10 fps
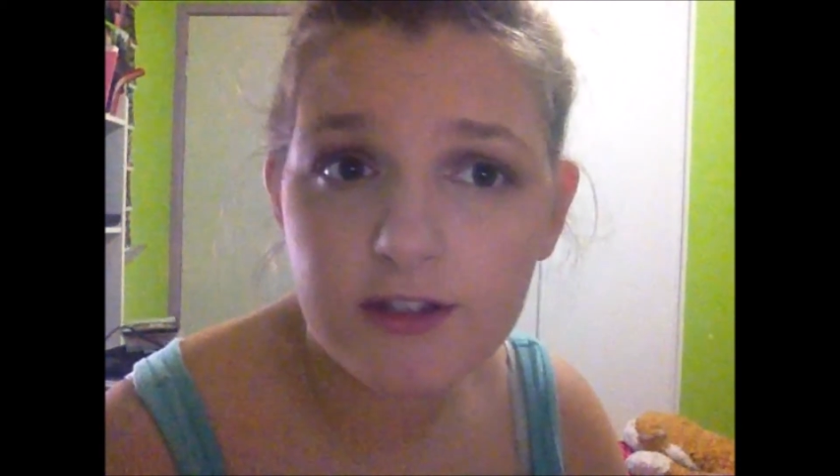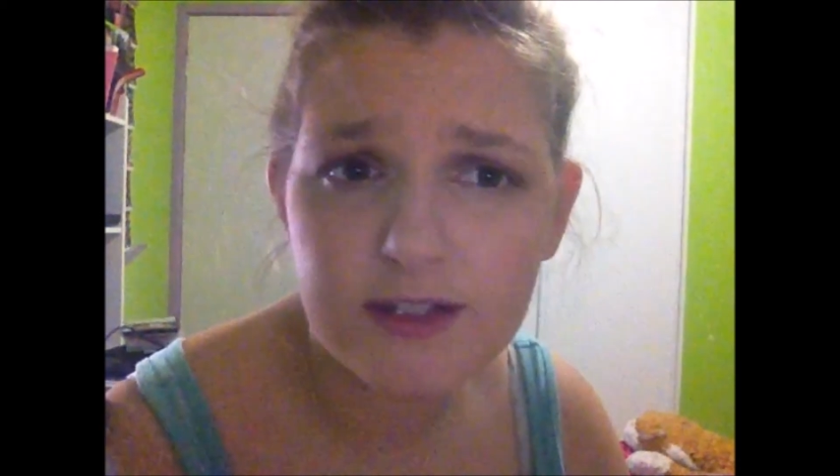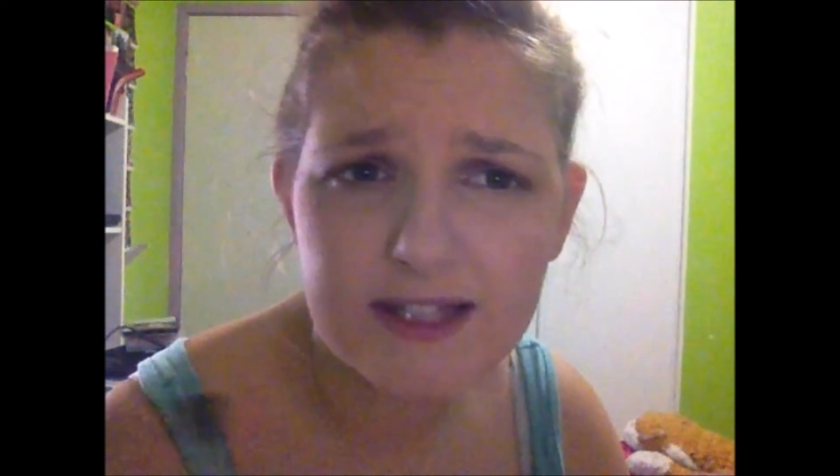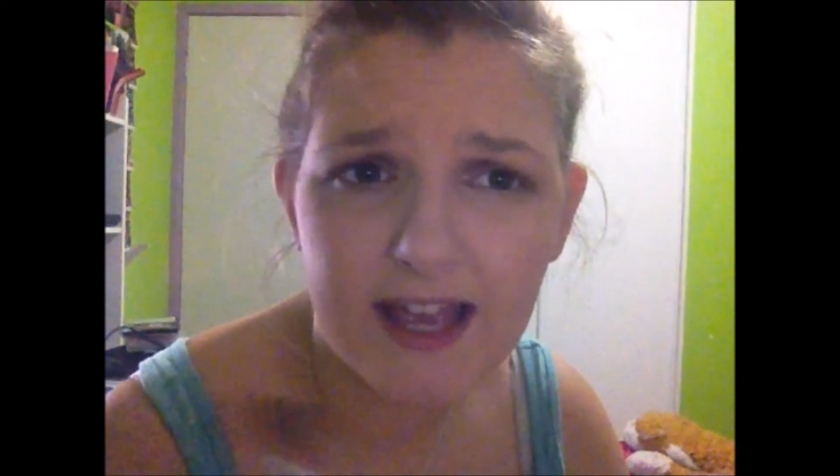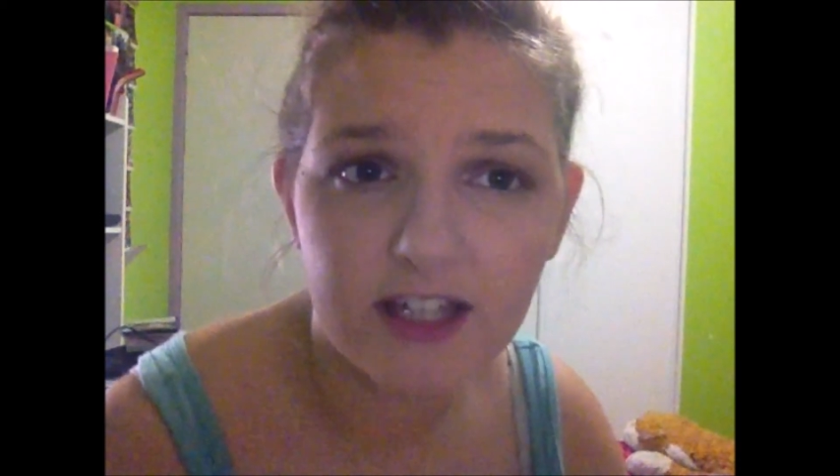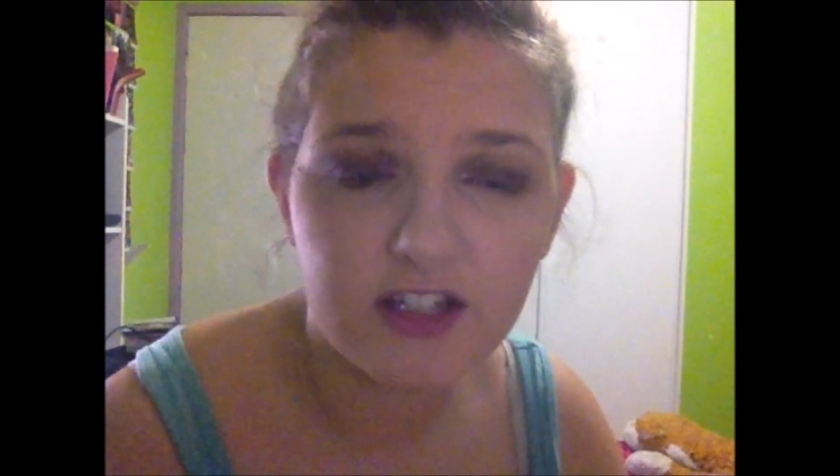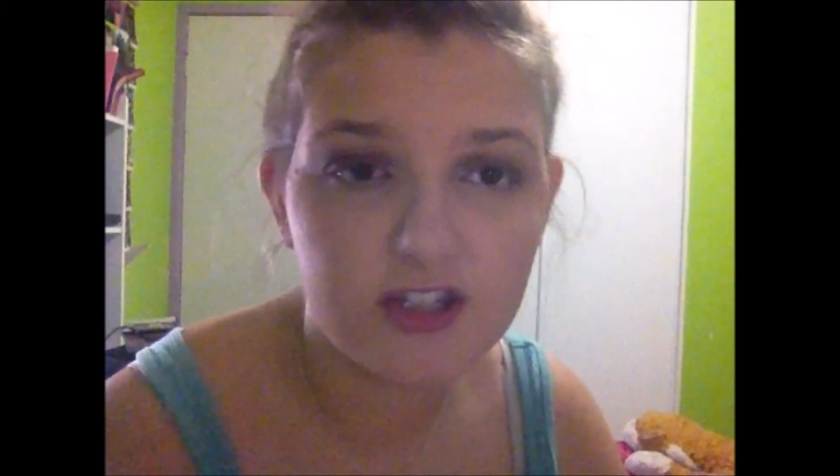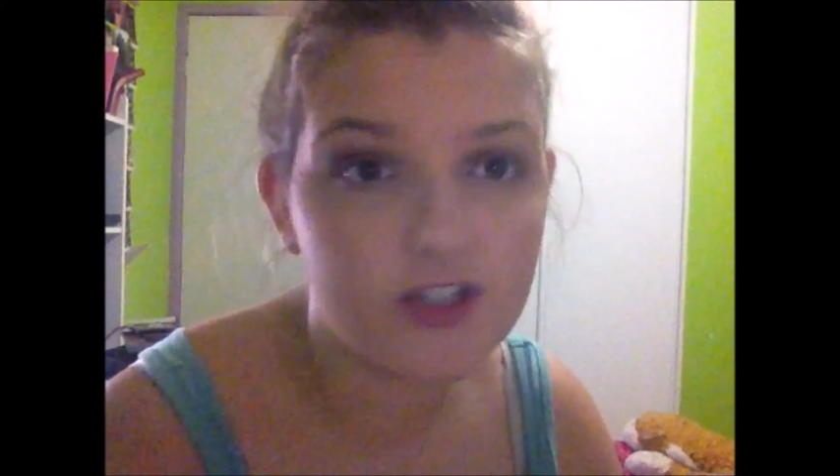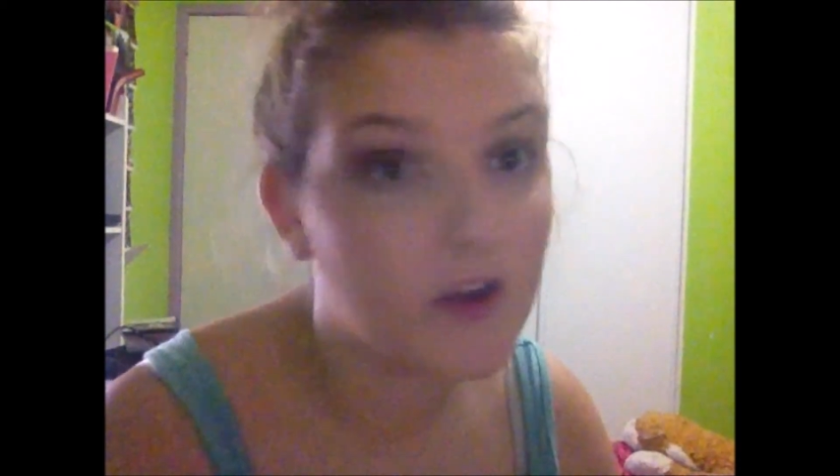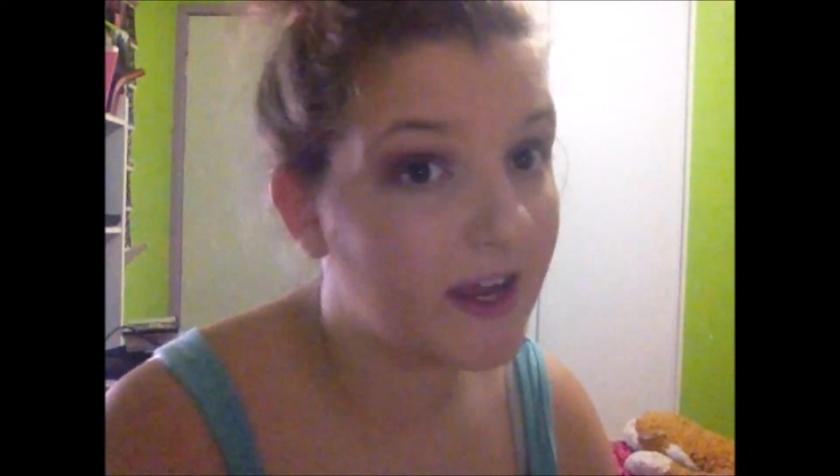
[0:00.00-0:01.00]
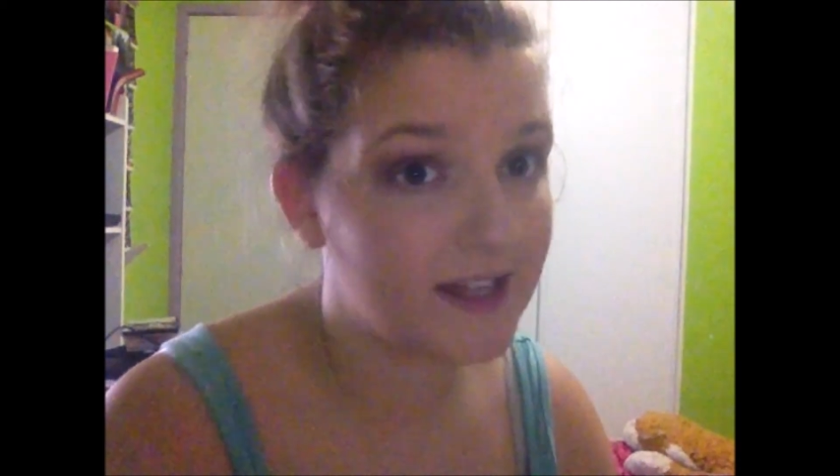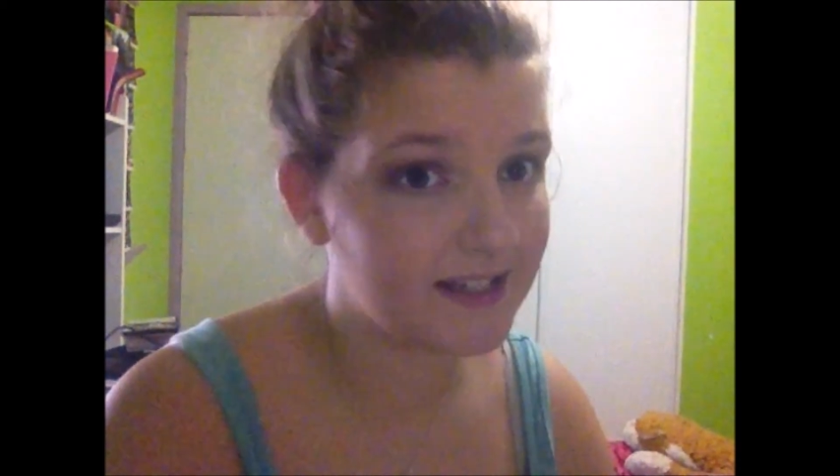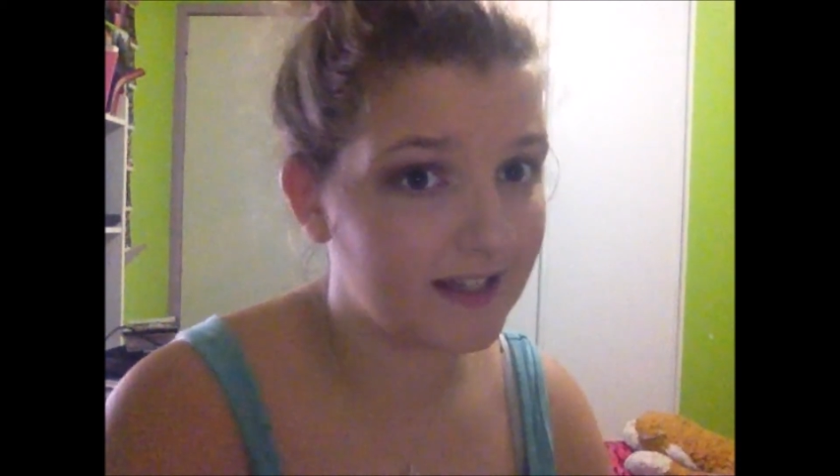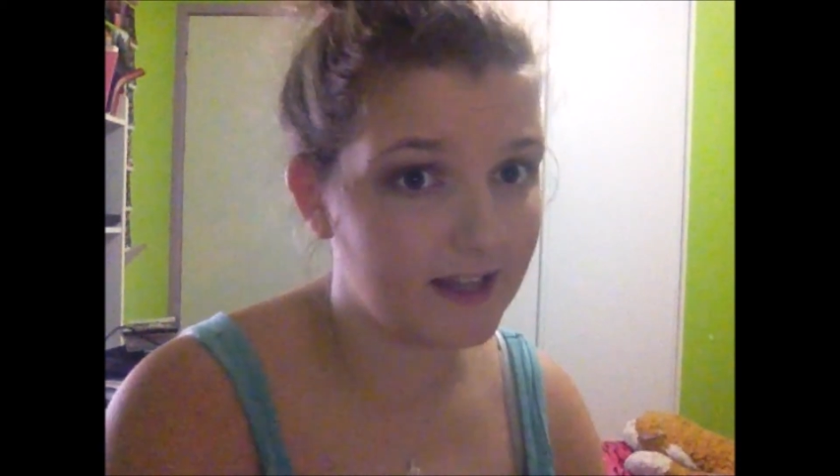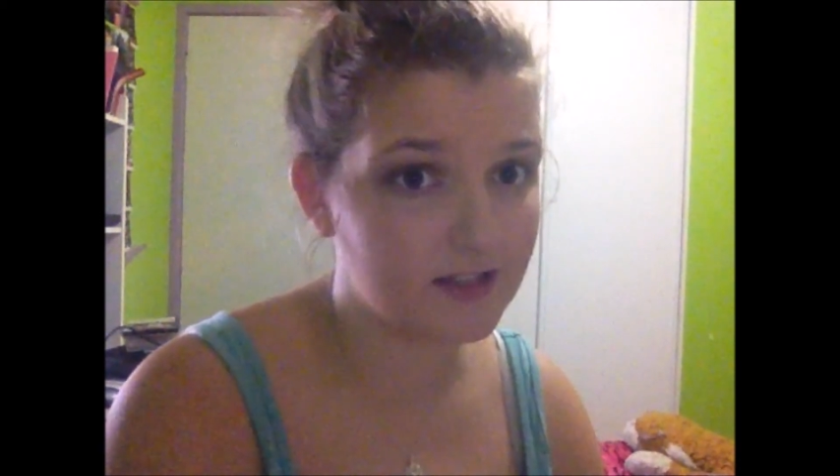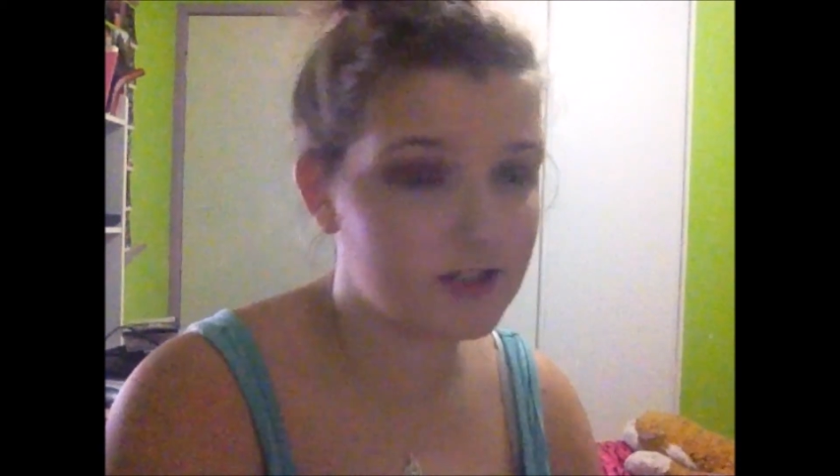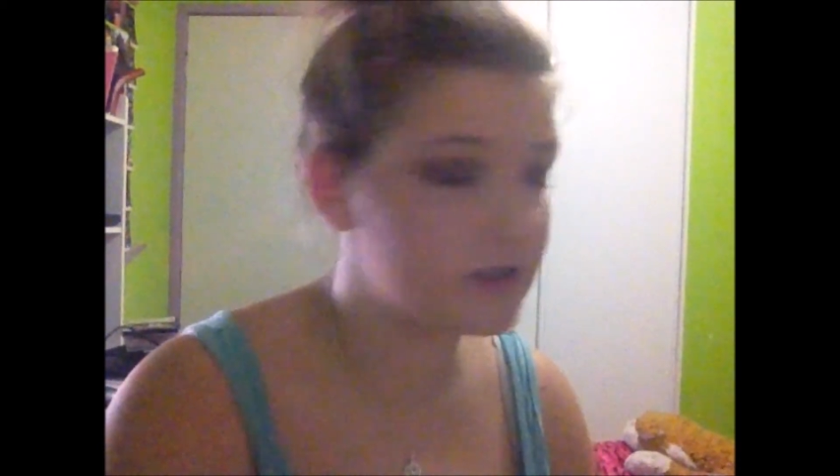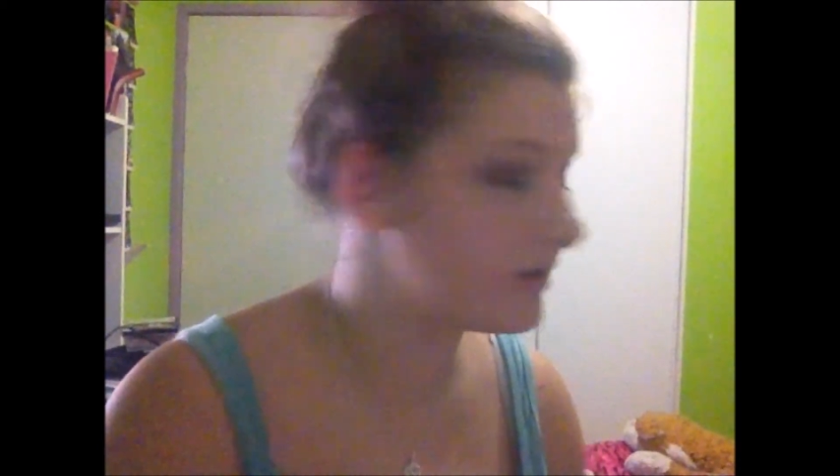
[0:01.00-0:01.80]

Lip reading: say, just going out to lunch